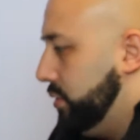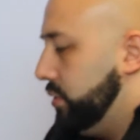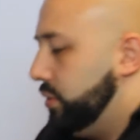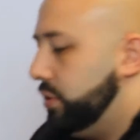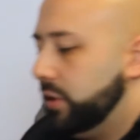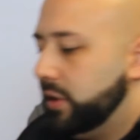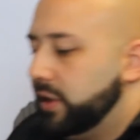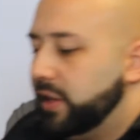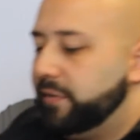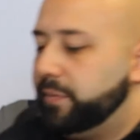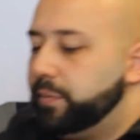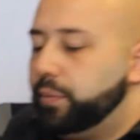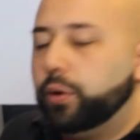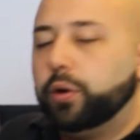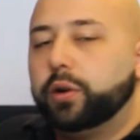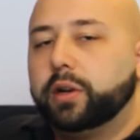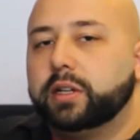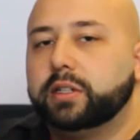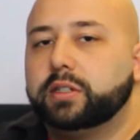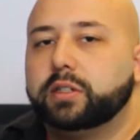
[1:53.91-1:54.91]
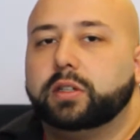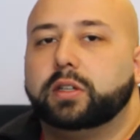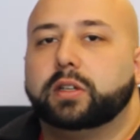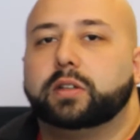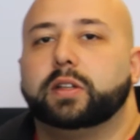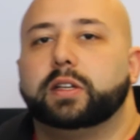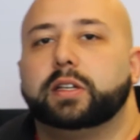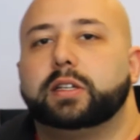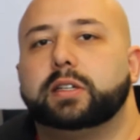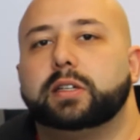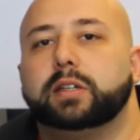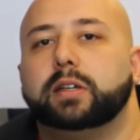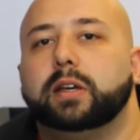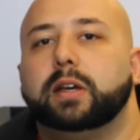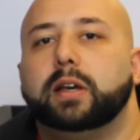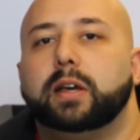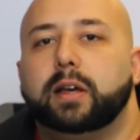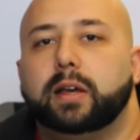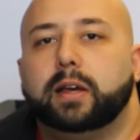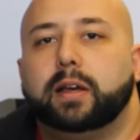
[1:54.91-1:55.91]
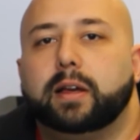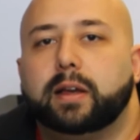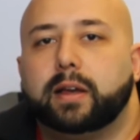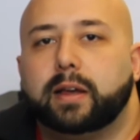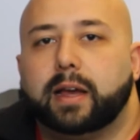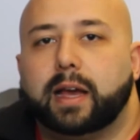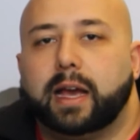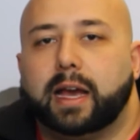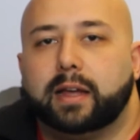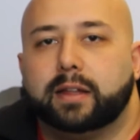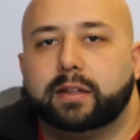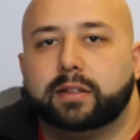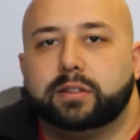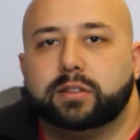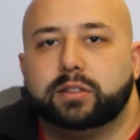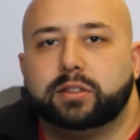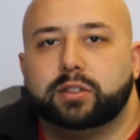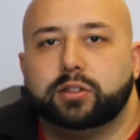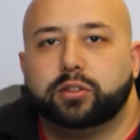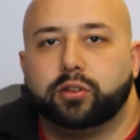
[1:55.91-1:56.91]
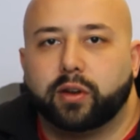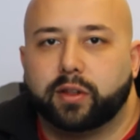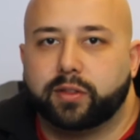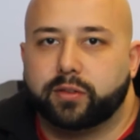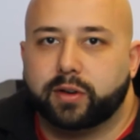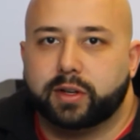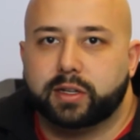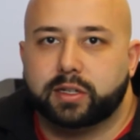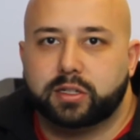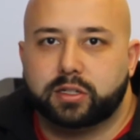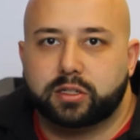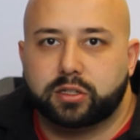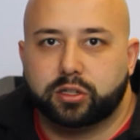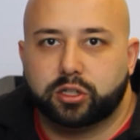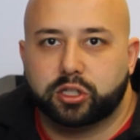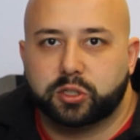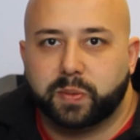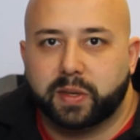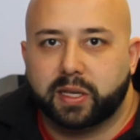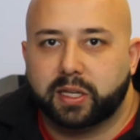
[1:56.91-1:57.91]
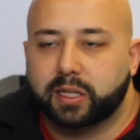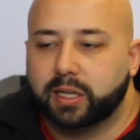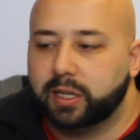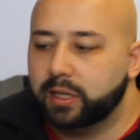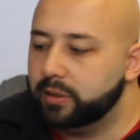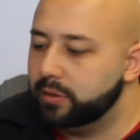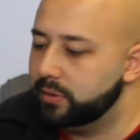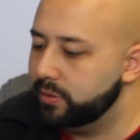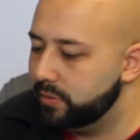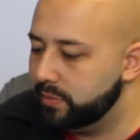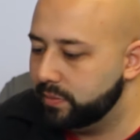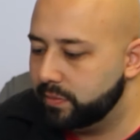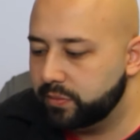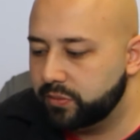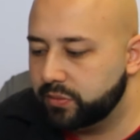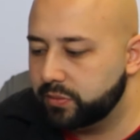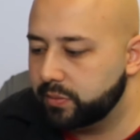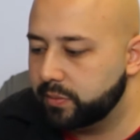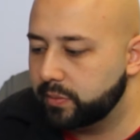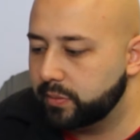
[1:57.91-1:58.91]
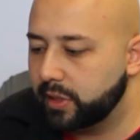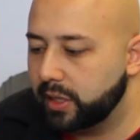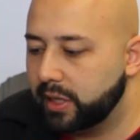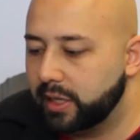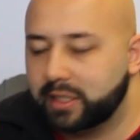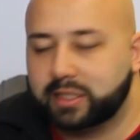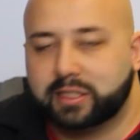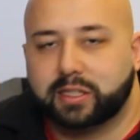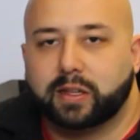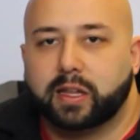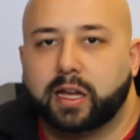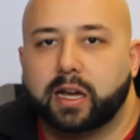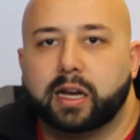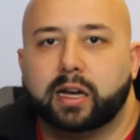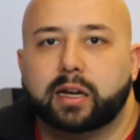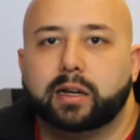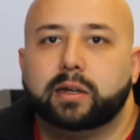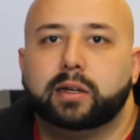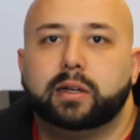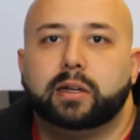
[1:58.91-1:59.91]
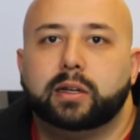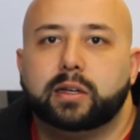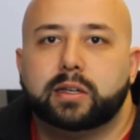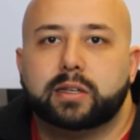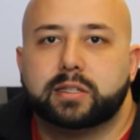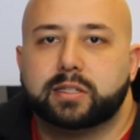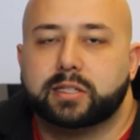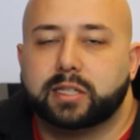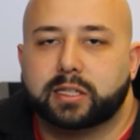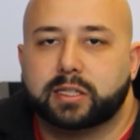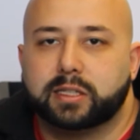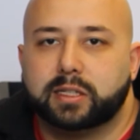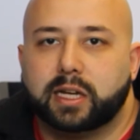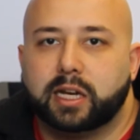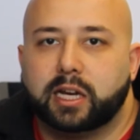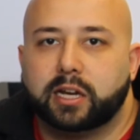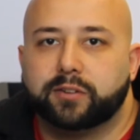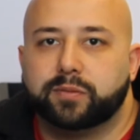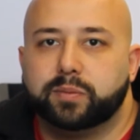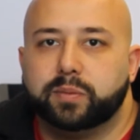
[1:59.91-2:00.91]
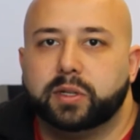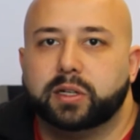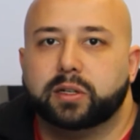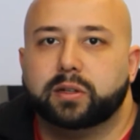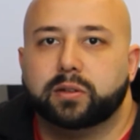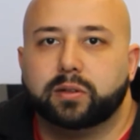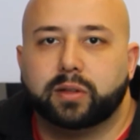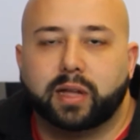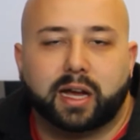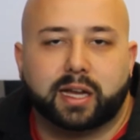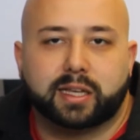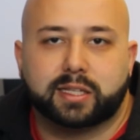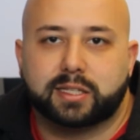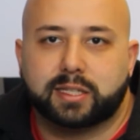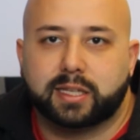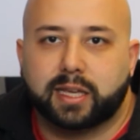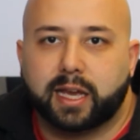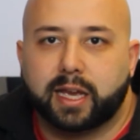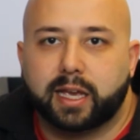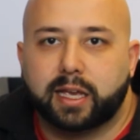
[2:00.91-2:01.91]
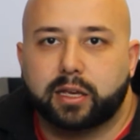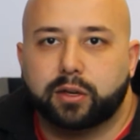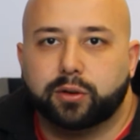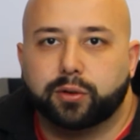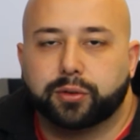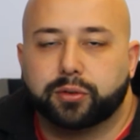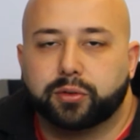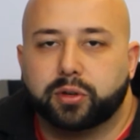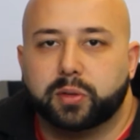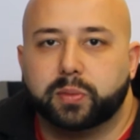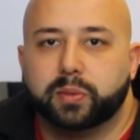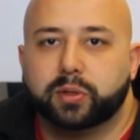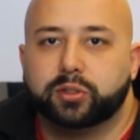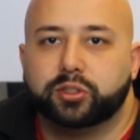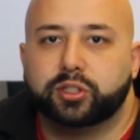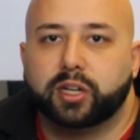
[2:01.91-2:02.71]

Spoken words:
to the left port until you click, and your other end to your speaker, XLR 6.5mm RCA or 3mm